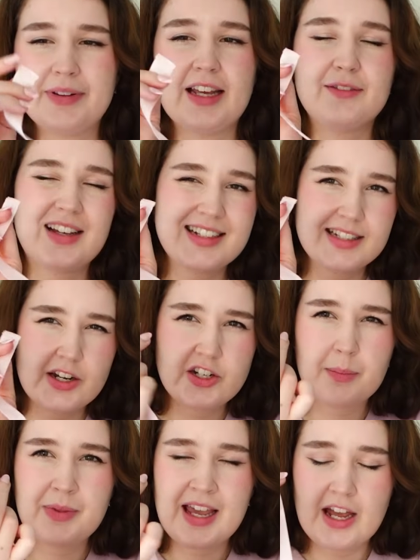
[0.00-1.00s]
but they've like stitched
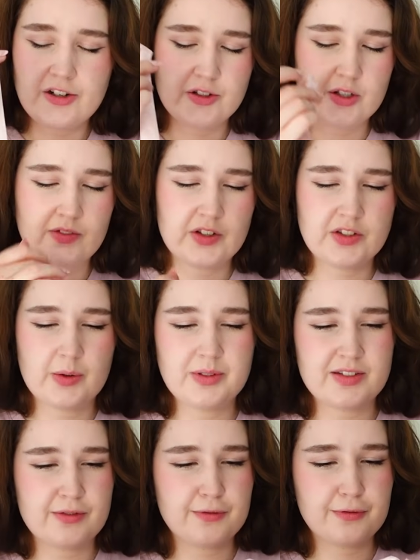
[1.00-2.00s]
up the edges of it so it doesn't